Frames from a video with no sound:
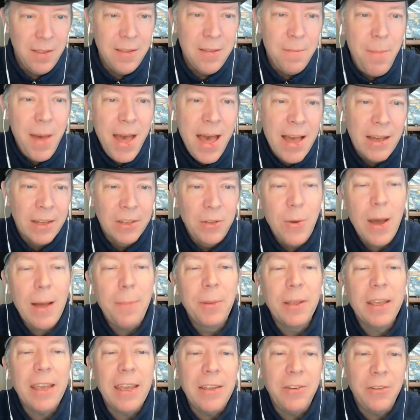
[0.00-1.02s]
back to
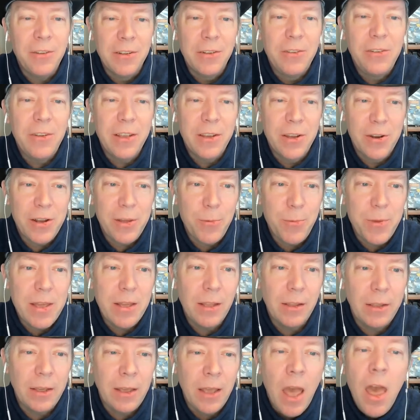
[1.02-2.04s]
Application Security
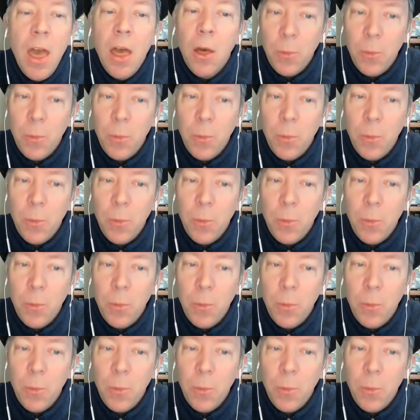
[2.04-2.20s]
Weekly.